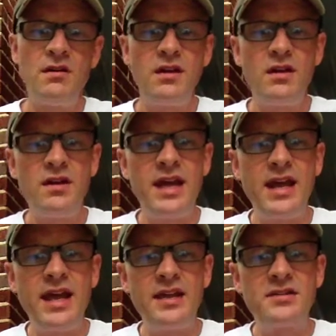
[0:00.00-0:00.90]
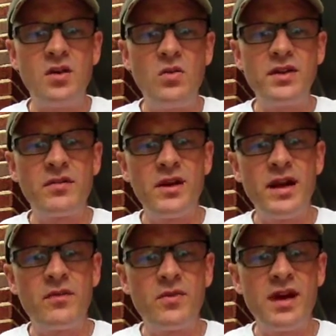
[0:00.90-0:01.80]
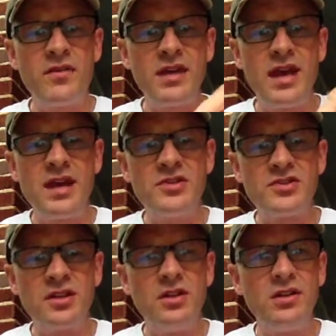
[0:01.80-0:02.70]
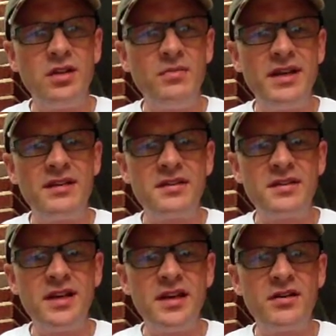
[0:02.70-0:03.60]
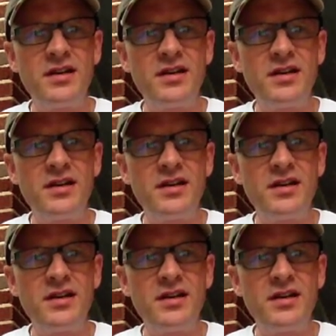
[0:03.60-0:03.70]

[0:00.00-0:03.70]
Yeah, and that head's holding around the edges, a little bit in the center.